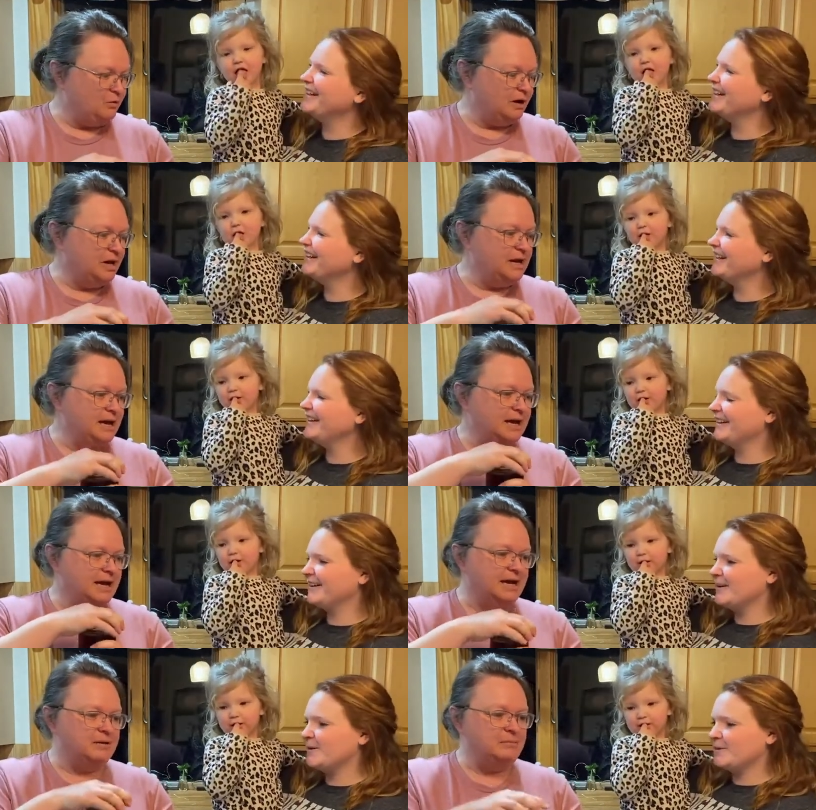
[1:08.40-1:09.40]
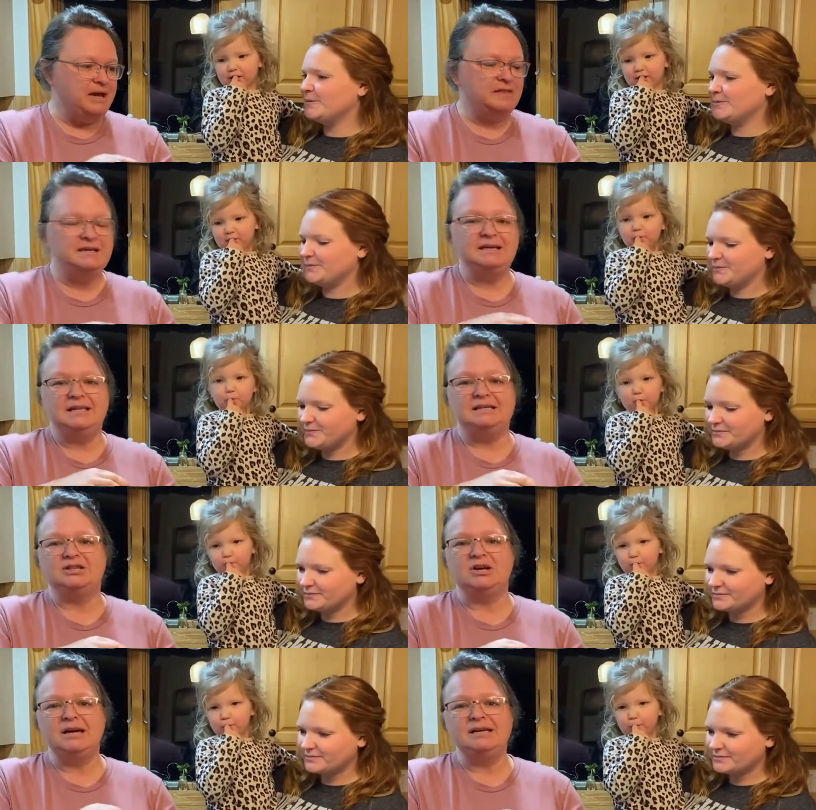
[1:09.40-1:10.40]
Speaker 1: we're going to uh, make the, these
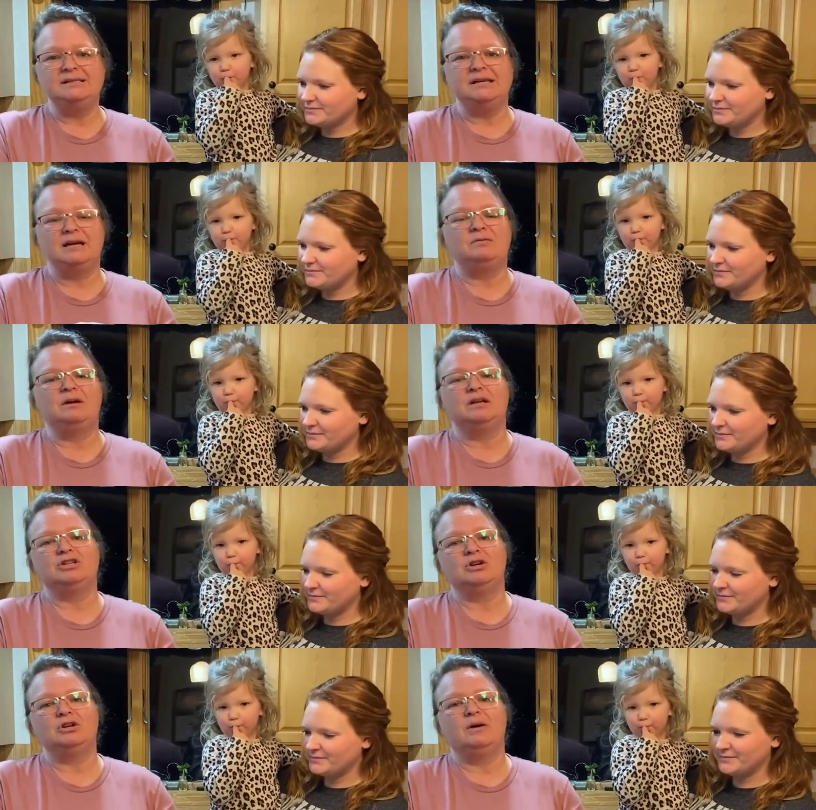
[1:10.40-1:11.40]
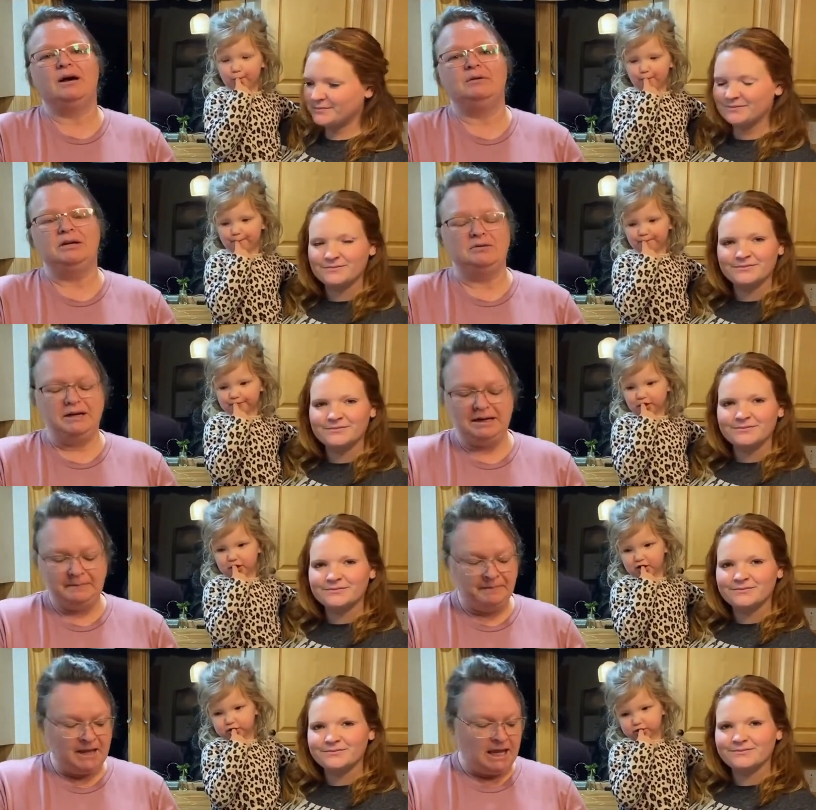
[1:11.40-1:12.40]
cookies and we're going to show you how we do it.
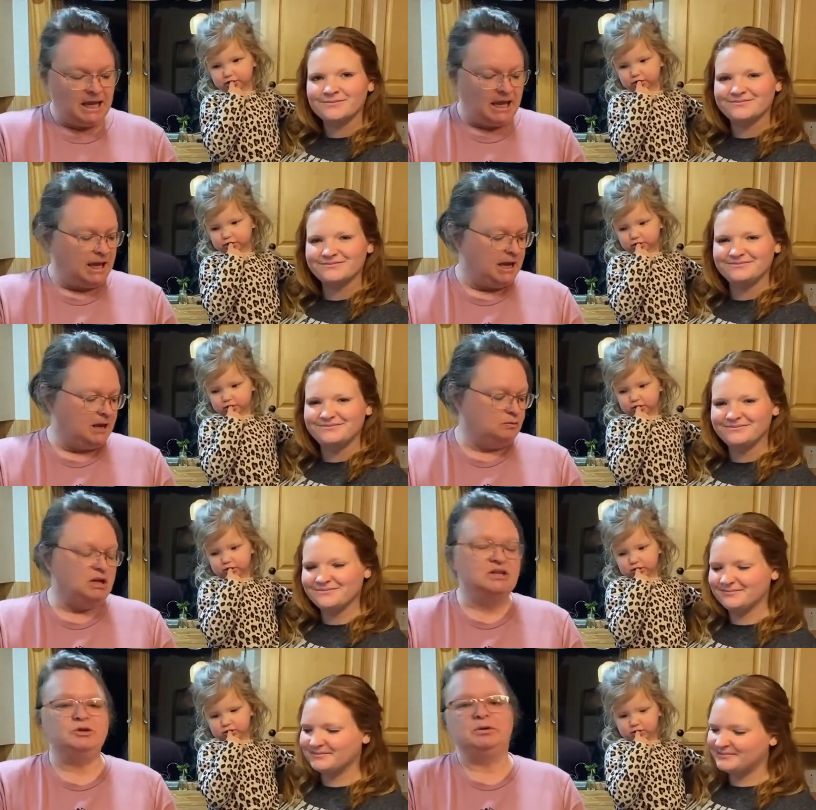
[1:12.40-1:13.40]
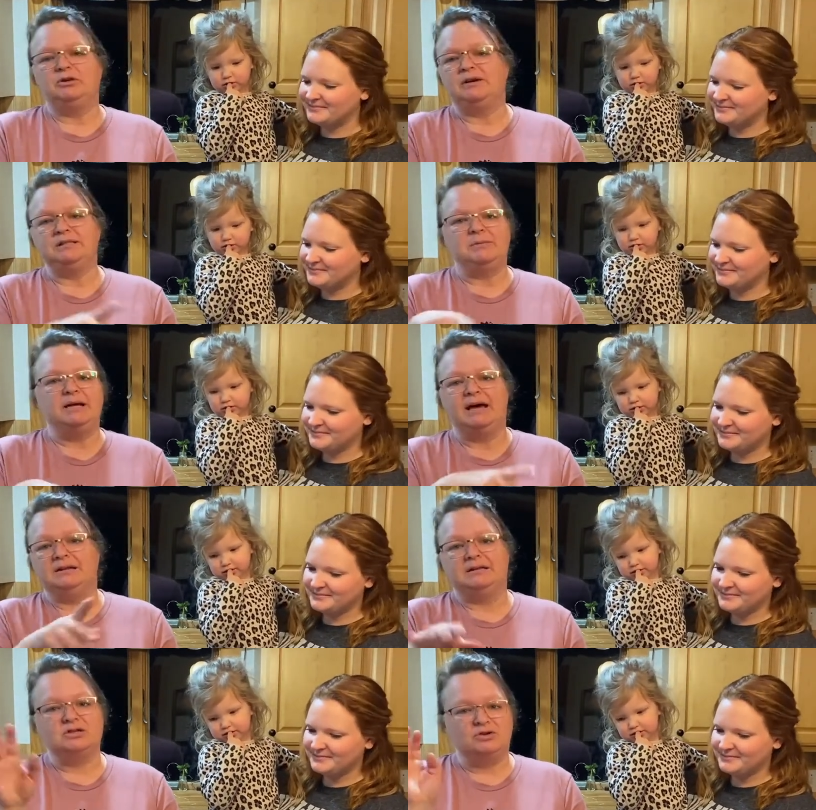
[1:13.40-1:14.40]
And we'll also put the recipe
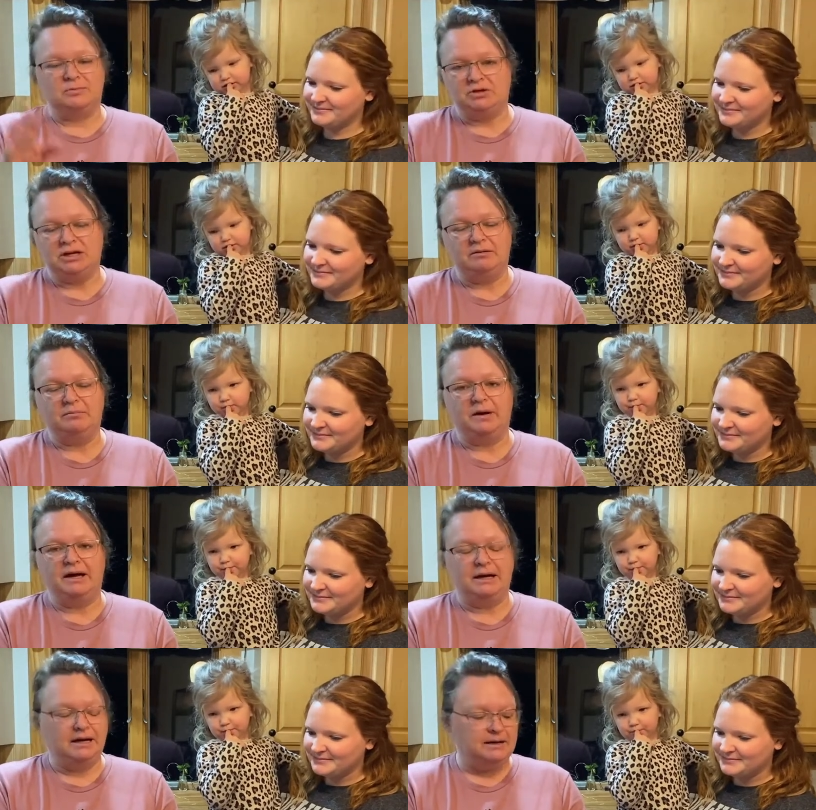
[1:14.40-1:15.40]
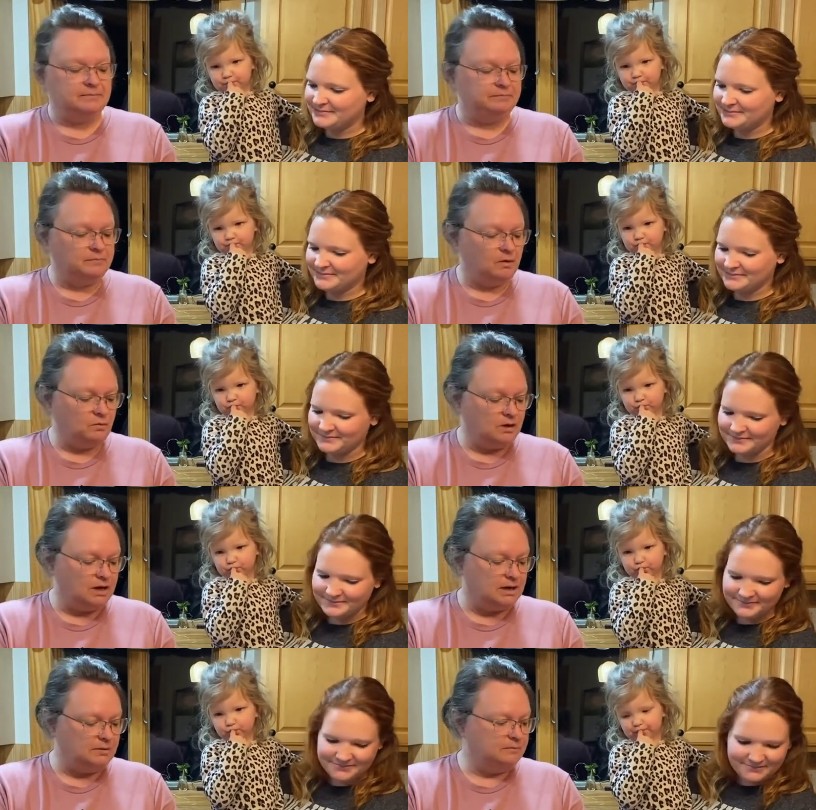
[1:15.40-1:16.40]
down in the description, but um, we're
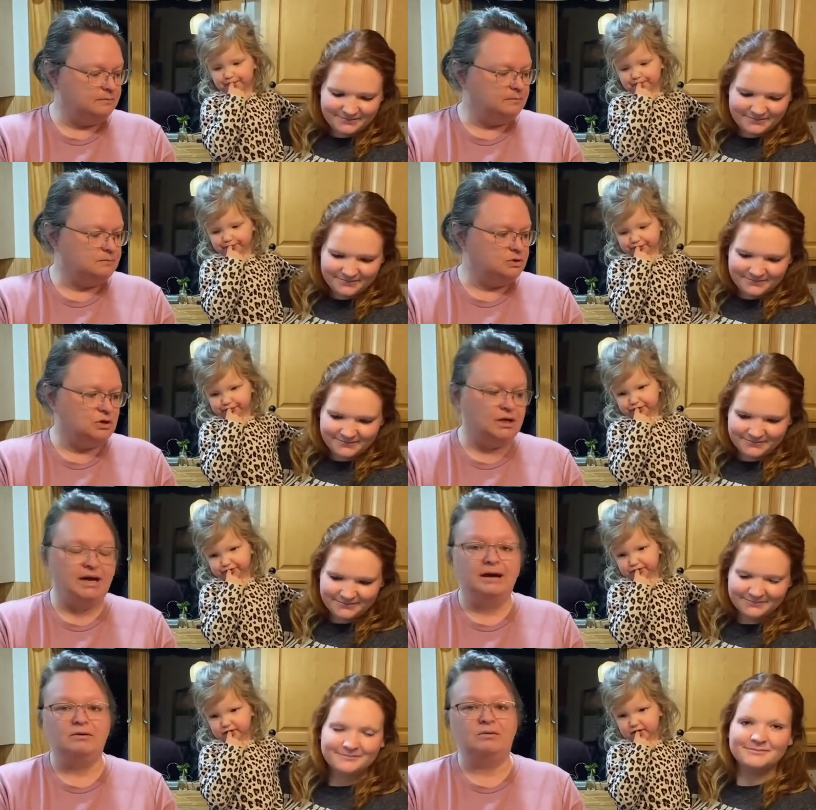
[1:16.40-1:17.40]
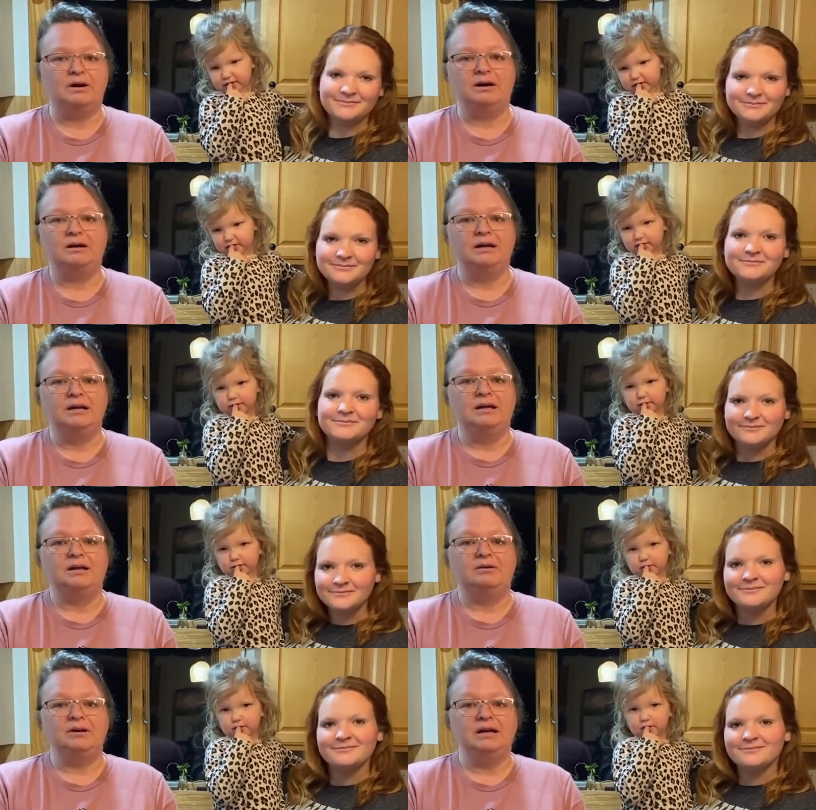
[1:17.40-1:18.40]
going to show you how we're
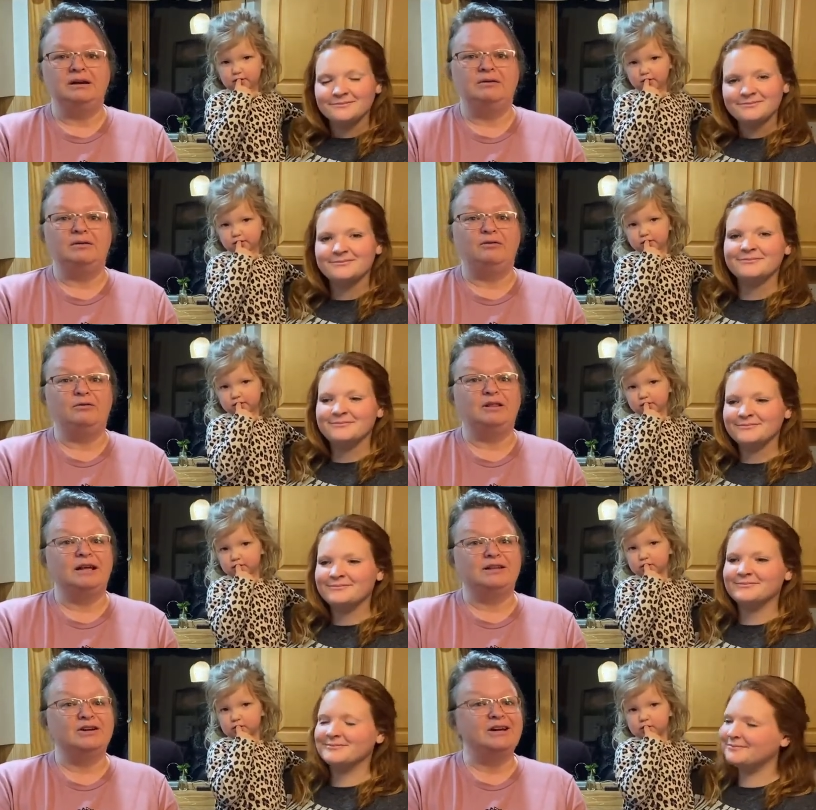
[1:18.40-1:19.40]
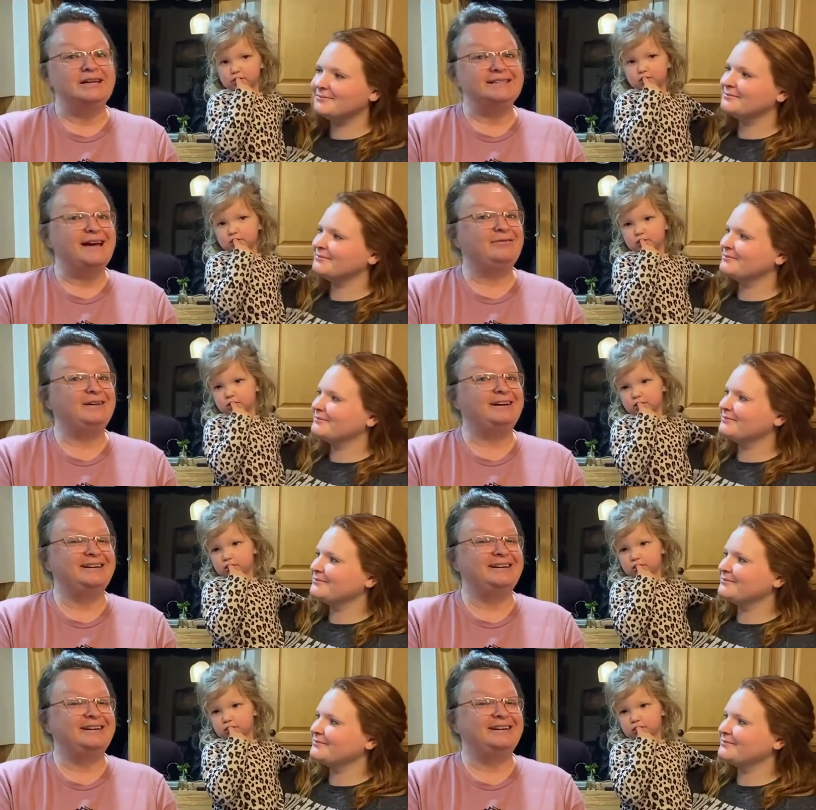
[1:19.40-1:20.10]
doing it and if we like the cookies after.